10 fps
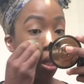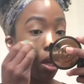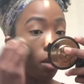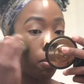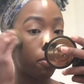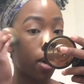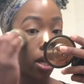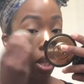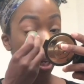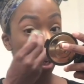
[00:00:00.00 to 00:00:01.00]
Like people
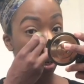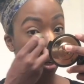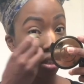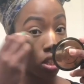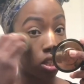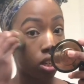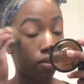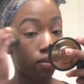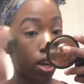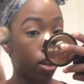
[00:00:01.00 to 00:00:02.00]
act like you're just gonna
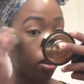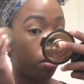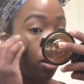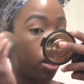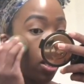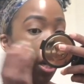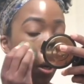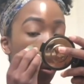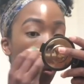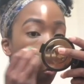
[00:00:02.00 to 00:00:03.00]
fail when you get
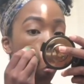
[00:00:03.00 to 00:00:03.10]
out.